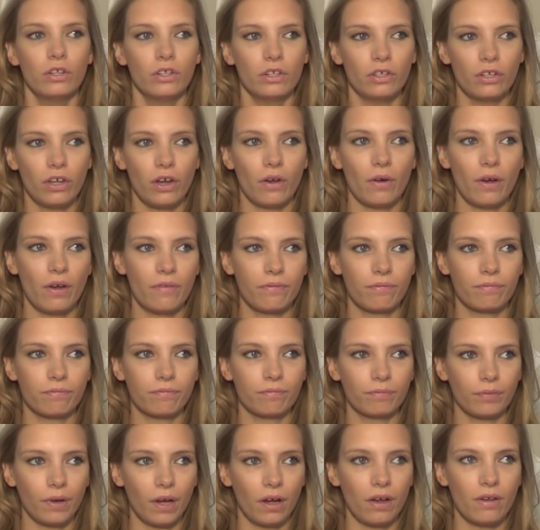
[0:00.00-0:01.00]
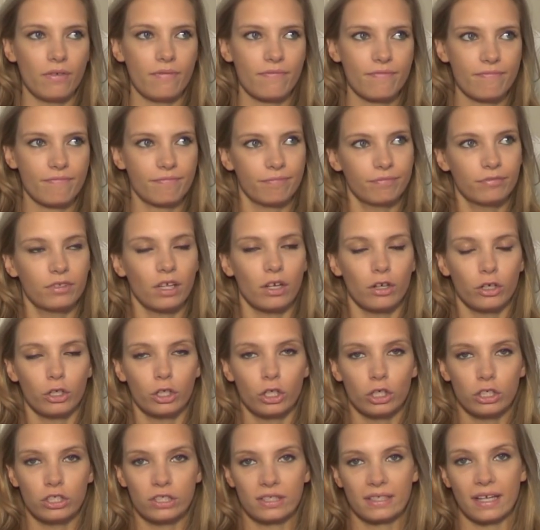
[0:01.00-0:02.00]
You know, I've, I've done a
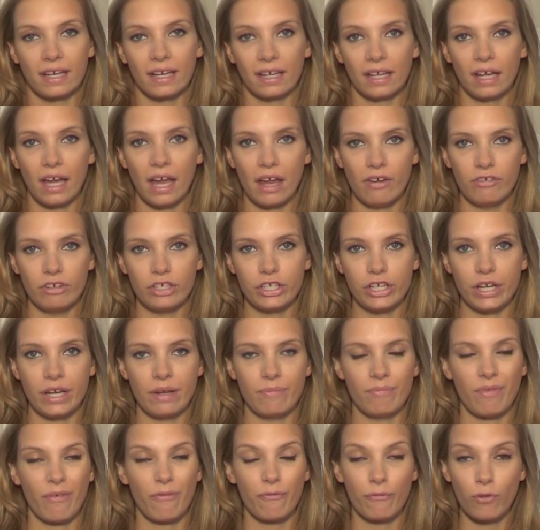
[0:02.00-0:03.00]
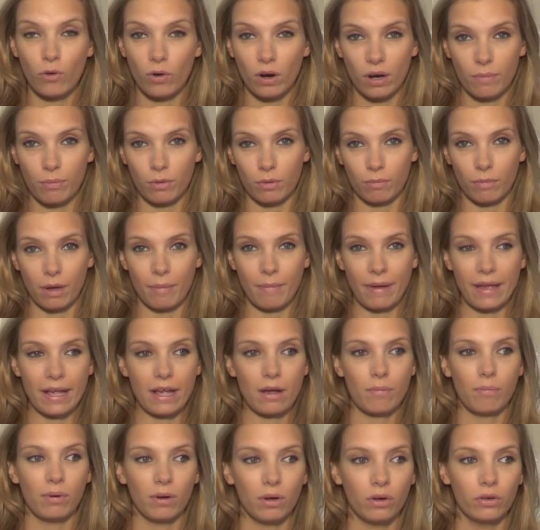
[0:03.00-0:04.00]
good skincare regime before I put my
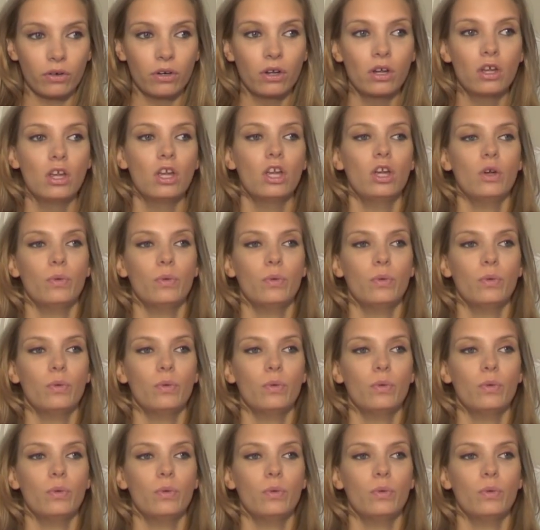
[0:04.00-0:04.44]
makeup on,